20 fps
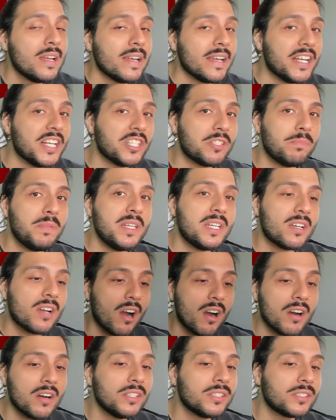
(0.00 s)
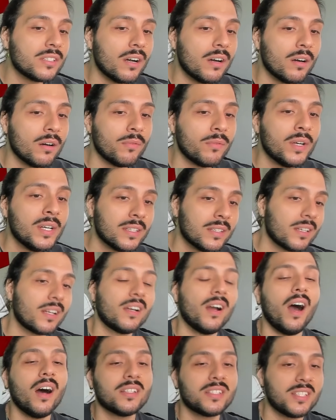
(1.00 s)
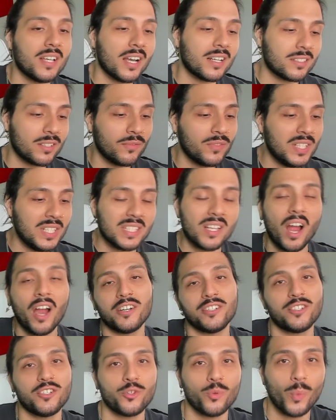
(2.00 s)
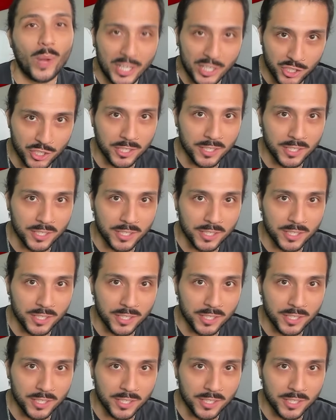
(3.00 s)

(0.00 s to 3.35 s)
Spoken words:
is because of the context of the entire situation.